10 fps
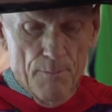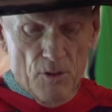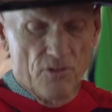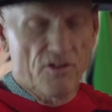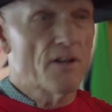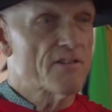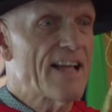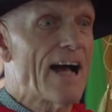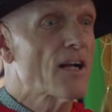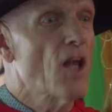but also to
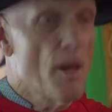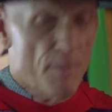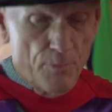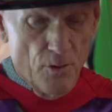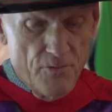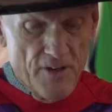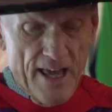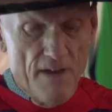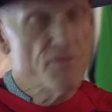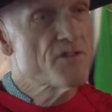start climate proofing
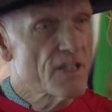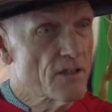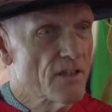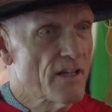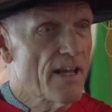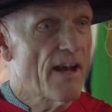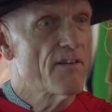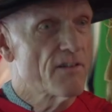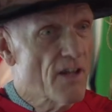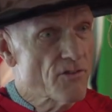our physical and our
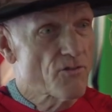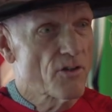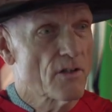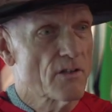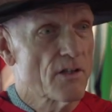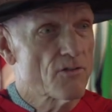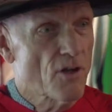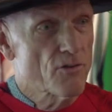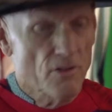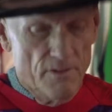industrial and
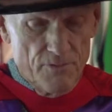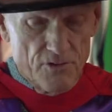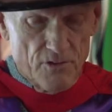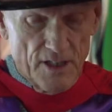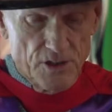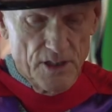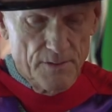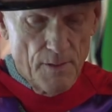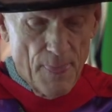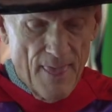social infrastructure
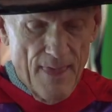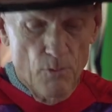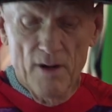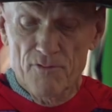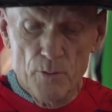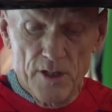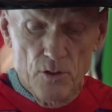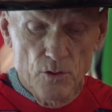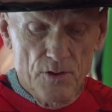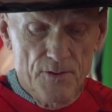wherever we
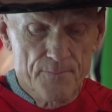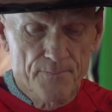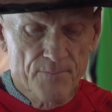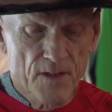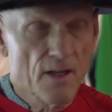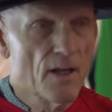could.